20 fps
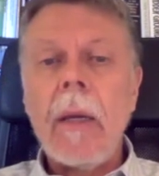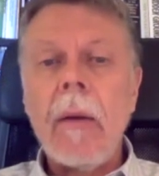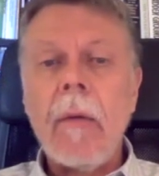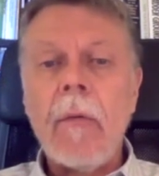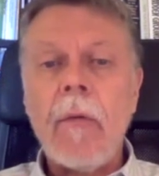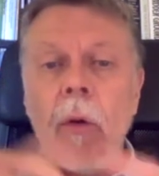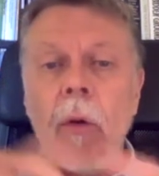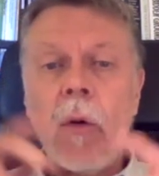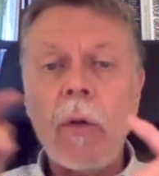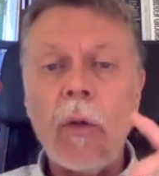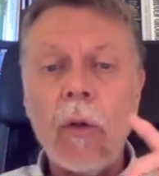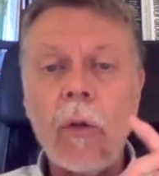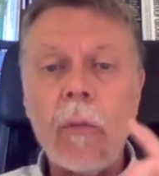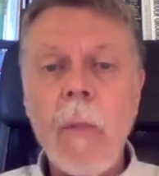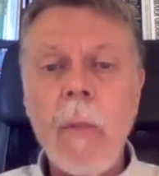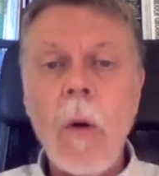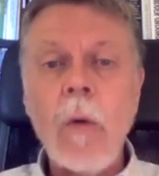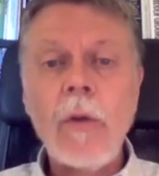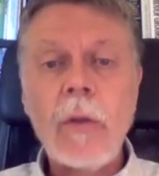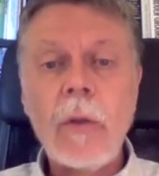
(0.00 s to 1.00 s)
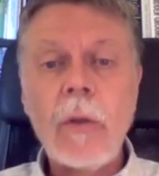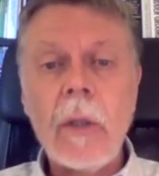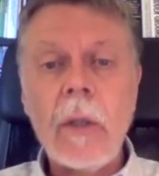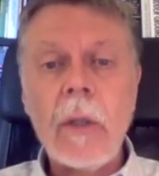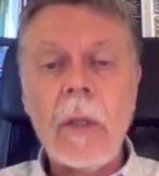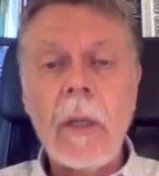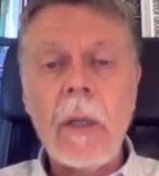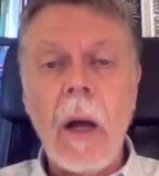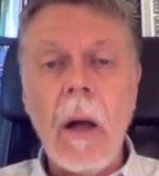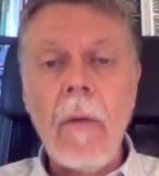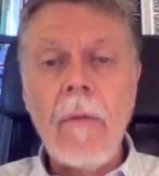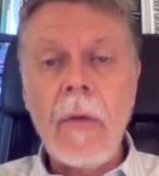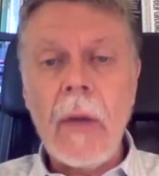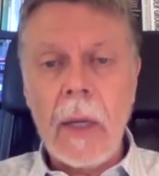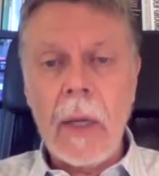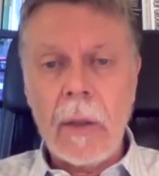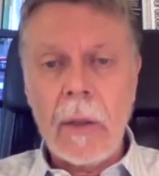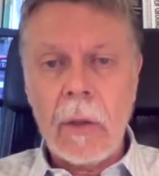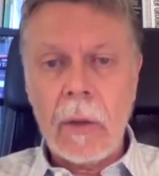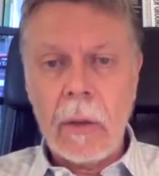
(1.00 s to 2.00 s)
focuses most of
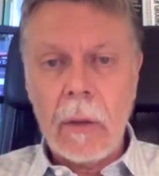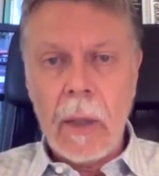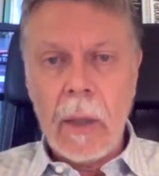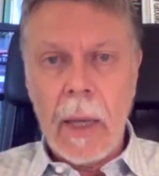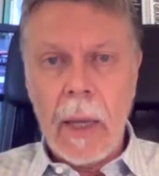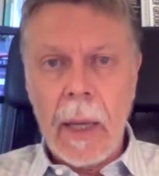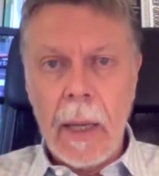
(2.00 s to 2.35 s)
its